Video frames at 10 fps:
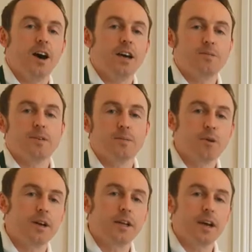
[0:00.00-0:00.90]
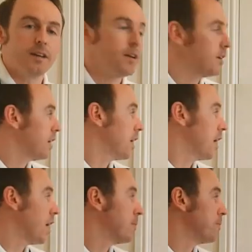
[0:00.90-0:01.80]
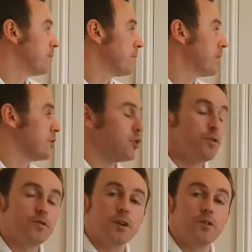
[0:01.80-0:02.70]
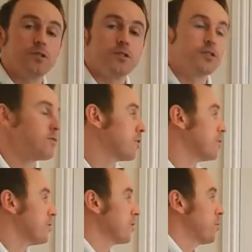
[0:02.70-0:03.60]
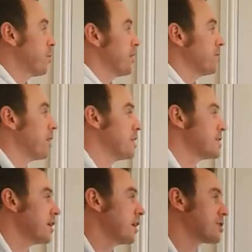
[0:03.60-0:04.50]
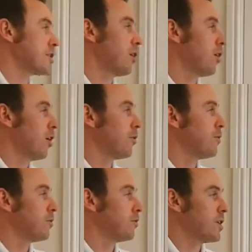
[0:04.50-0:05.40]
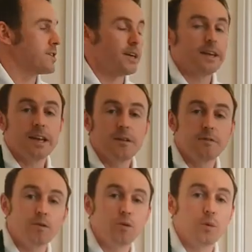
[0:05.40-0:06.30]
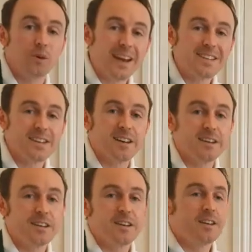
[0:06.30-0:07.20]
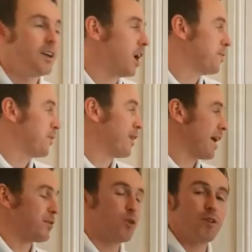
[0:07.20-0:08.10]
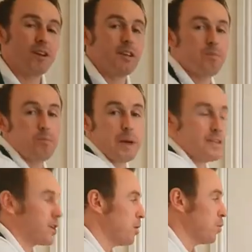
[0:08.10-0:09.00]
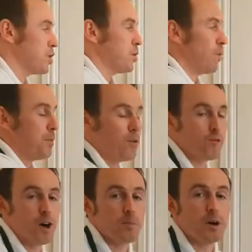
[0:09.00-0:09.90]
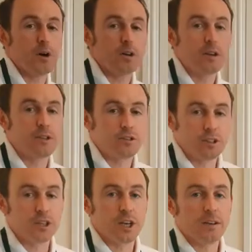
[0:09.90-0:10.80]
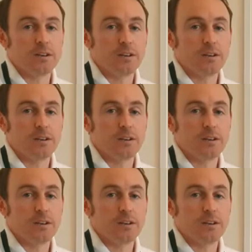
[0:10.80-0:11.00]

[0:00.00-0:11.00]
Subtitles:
Hi, it's Mr. Preen again. You've chosen to complete the writing task of writing an informal letter. If you haven't already, please go and watch the Windmill Farmer on Literacy Shed.